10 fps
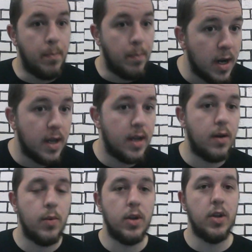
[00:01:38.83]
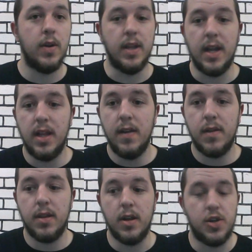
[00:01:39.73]
But when you're doing
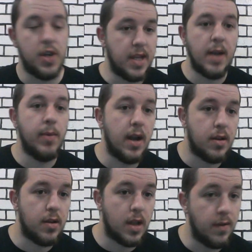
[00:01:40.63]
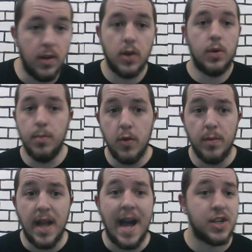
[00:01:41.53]
deadlifts, they're just stabilizers. Because if you look at what the
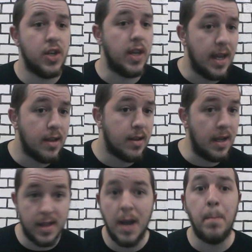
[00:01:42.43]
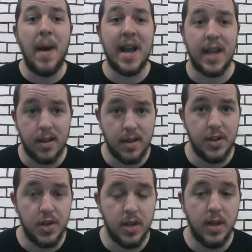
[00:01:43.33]
movement actually is, it's not back
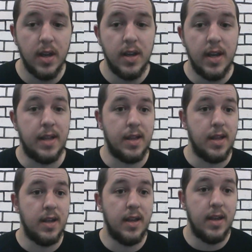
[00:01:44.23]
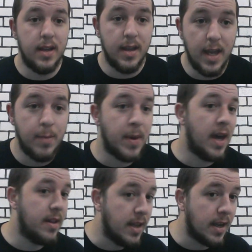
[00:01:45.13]
extension. It's hip
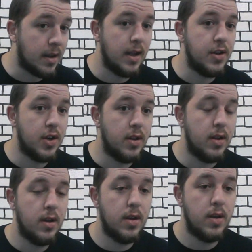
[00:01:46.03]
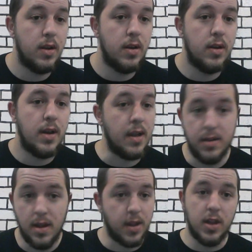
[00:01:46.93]
and knee extension. It has
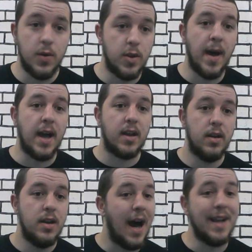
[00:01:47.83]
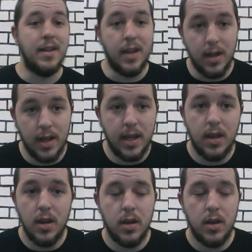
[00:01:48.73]
nothing to do with the back. Ideally,